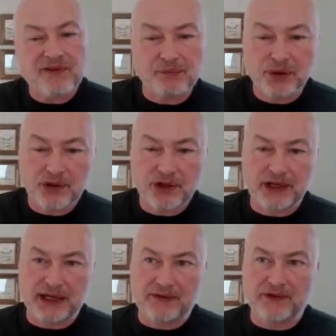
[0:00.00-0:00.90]
put it
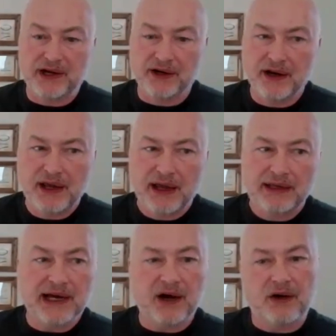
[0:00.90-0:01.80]
in there?
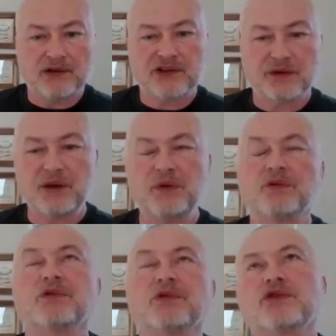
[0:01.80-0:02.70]
Now, somebody
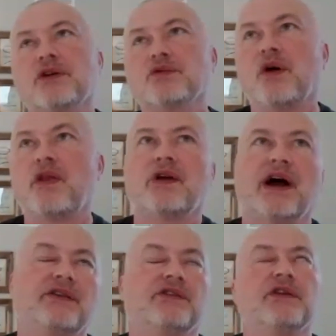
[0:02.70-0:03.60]
would sort of roll their
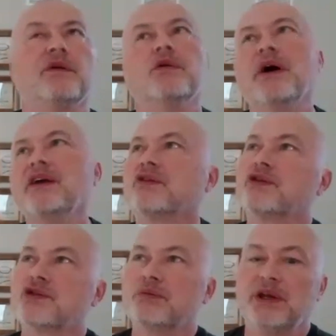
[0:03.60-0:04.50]
eyes and say, well, my
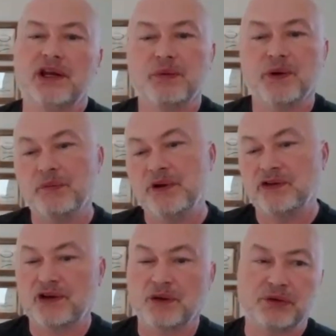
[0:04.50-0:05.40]
social media department is
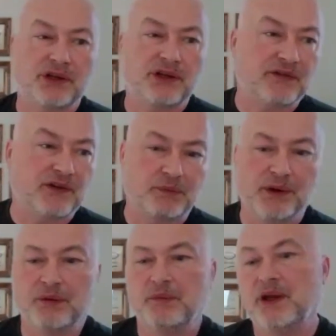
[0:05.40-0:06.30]
a completely different
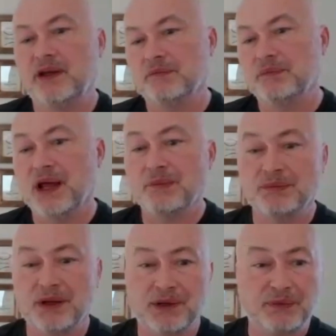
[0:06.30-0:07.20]
department, and blah, blah,
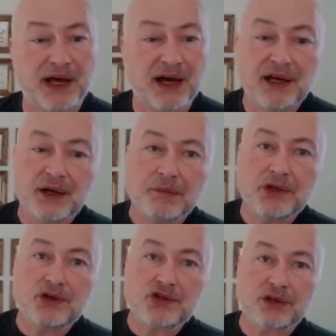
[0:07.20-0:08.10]
blah, blah, blah. But
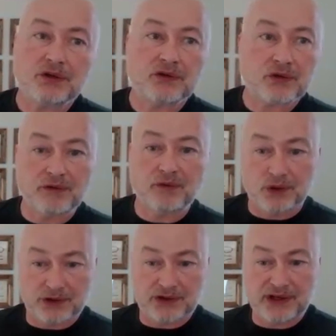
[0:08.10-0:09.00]
you should sort of
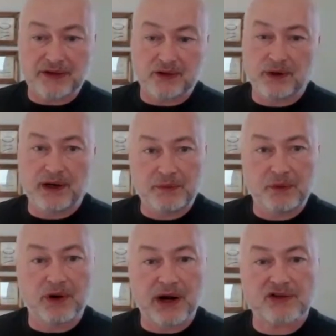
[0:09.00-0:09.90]
work together, right? I mean,
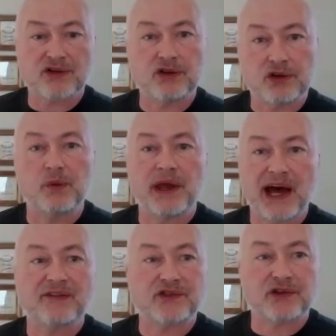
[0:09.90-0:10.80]
we're actually going
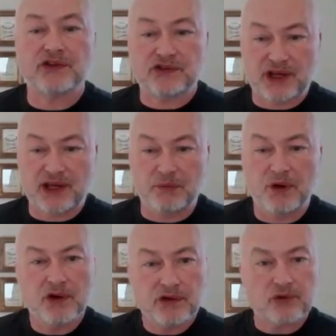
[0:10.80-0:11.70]
after the same
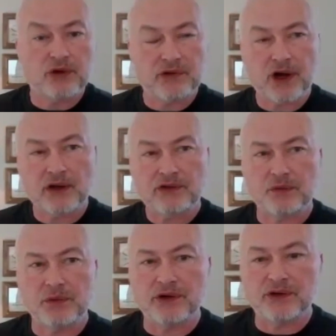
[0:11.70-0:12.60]
sort of
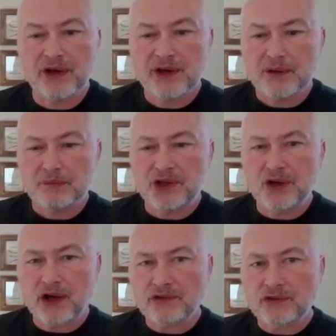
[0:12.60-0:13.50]
customers, but you
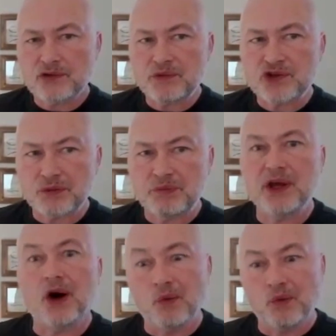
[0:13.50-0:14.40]
also should be
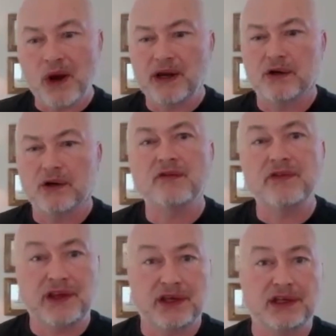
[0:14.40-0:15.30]
aware of
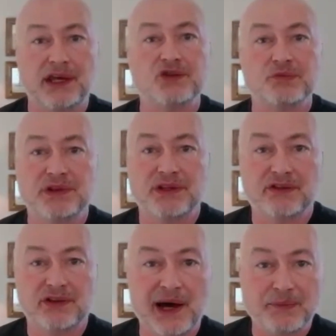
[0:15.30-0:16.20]
the engagement that's
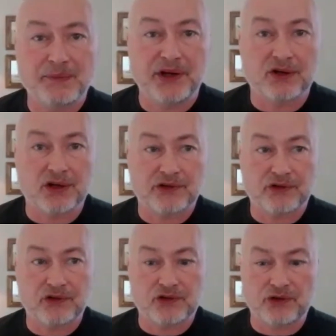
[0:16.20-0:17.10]
happening across your
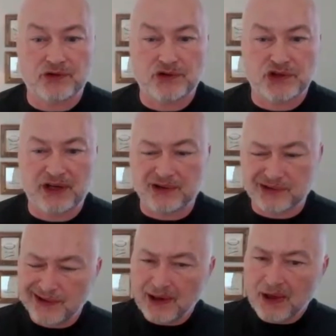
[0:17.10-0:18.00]
social channels.
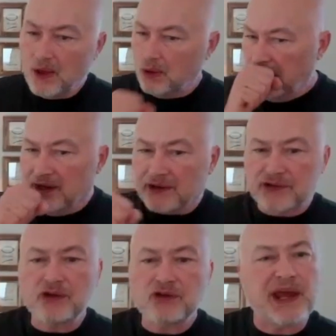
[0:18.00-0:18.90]

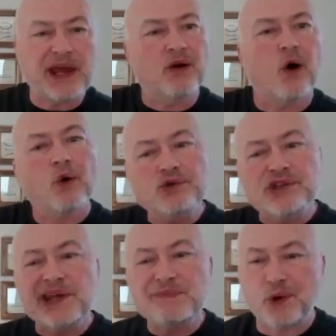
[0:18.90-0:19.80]
Excuse me, and
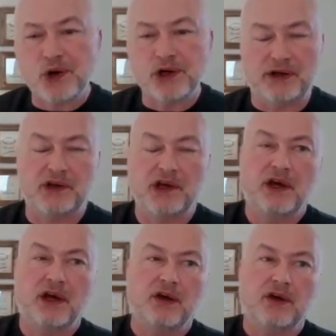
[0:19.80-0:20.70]
only put
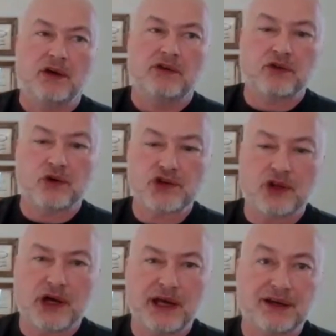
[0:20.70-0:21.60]
social
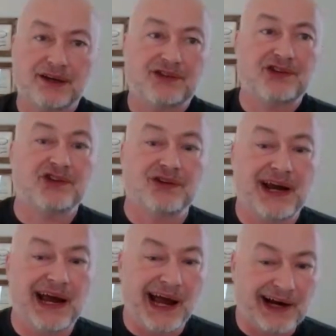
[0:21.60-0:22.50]
icons that you're
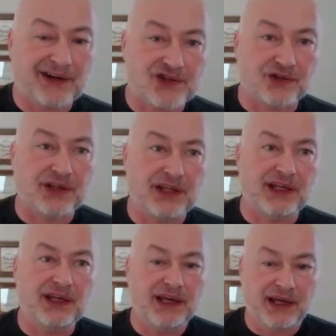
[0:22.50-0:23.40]

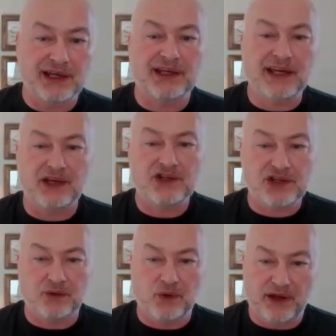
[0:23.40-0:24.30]
actually
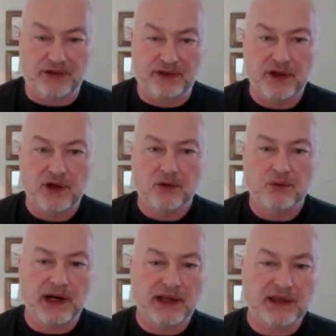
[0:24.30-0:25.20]
engaging with,
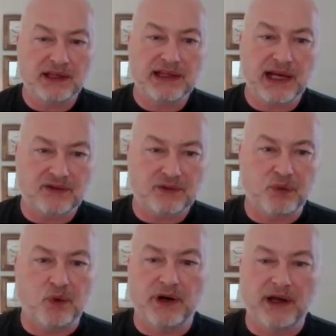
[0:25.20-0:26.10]
right? I think that's
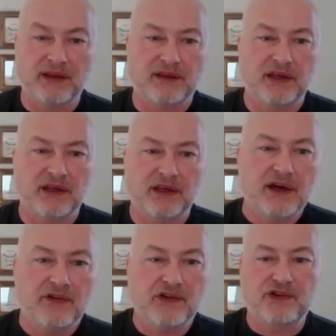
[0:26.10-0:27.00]
important. I think
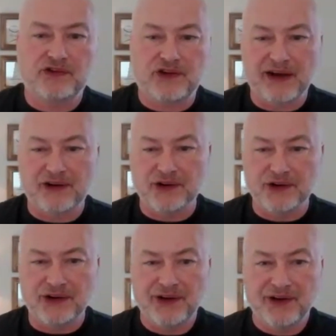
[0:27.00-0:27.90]
the
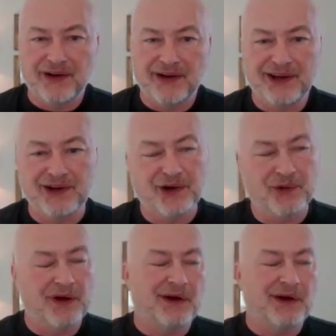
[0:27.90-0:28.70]
standard, you know,